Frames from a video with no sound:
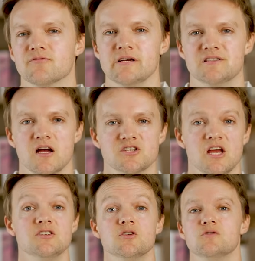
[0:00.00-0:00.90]
of
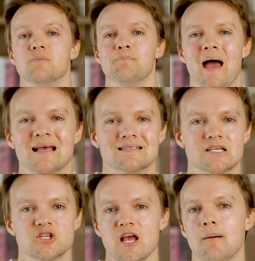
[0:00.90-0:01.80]
research into the
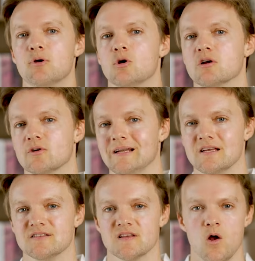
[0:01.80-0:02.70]
best shampoo
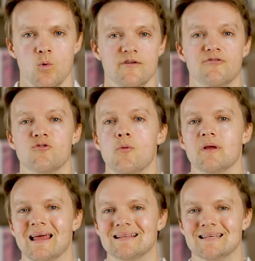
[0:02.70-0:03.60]
ingredients, we
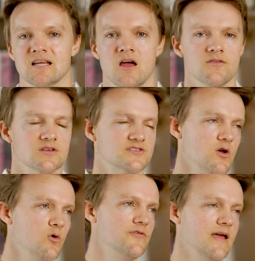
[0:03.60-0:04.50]
formulated the
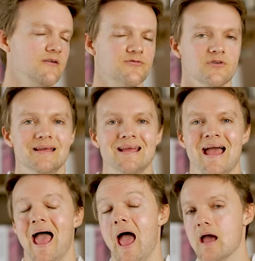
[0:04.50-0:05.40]
sulfate-free
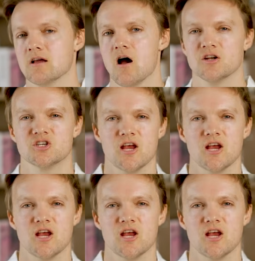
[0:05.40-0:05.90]
Hairguard